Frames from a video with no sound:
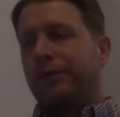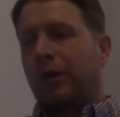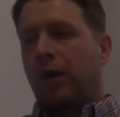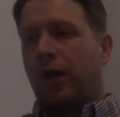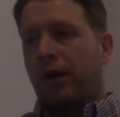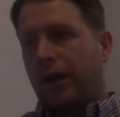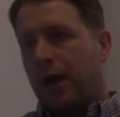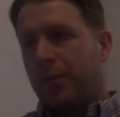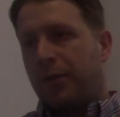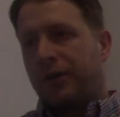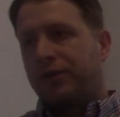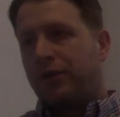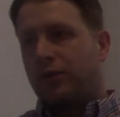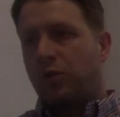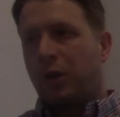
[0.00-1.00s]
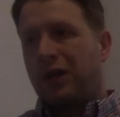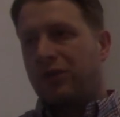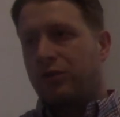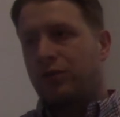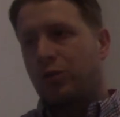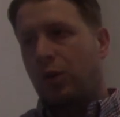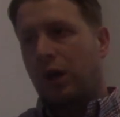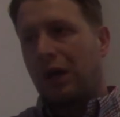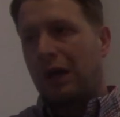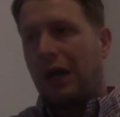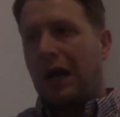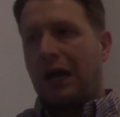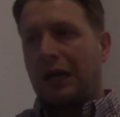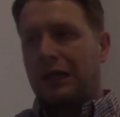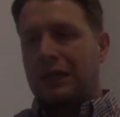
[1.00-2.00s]
there are a couple of situations
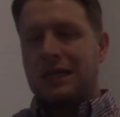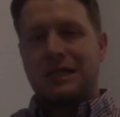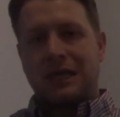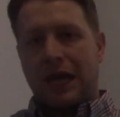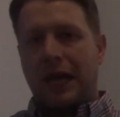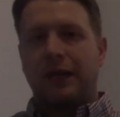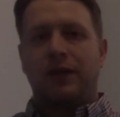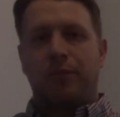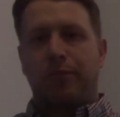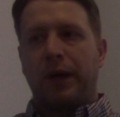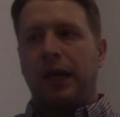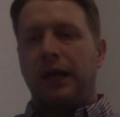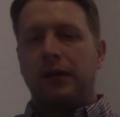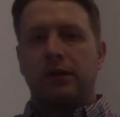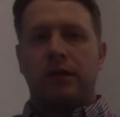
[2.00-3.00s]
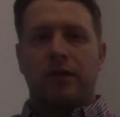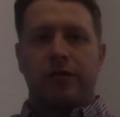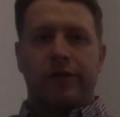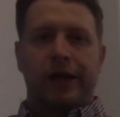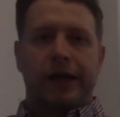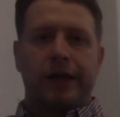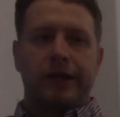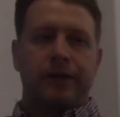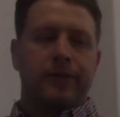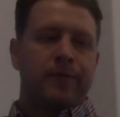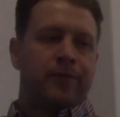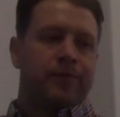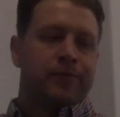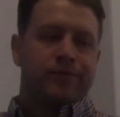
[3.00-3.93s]
where I at least can't debate that